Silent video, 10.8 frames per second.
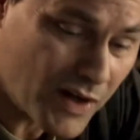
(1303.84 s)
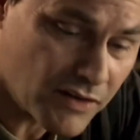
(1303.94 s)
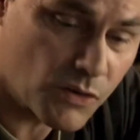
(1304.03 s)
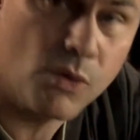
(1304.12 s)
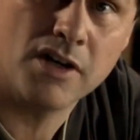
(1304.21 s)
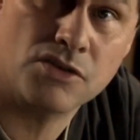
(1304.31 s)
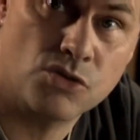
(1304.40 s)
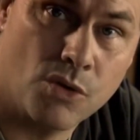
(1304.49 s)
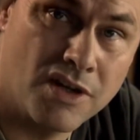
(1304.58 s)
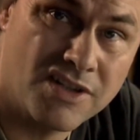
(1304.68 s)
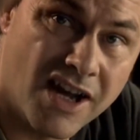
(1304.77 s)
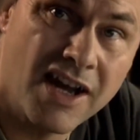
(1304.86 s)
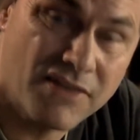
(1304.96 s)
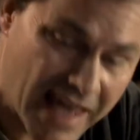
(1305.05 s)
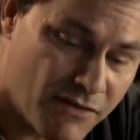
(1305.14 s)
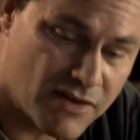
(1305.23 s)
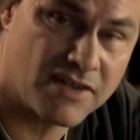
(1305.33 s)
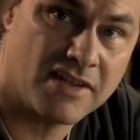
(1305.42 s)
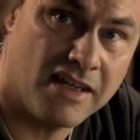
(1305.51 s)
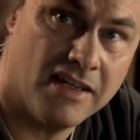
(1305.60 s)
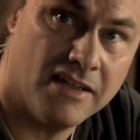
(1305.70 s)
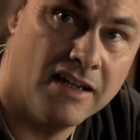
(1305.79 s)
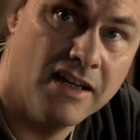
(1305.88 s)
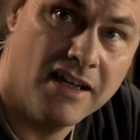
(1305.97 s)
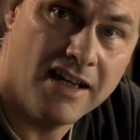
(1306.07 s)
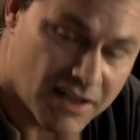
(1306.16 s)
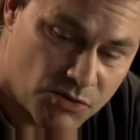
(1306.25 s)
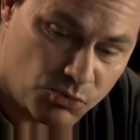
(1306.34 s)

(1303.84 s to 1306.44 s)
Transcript: of the worst drawings I've ever seen. It's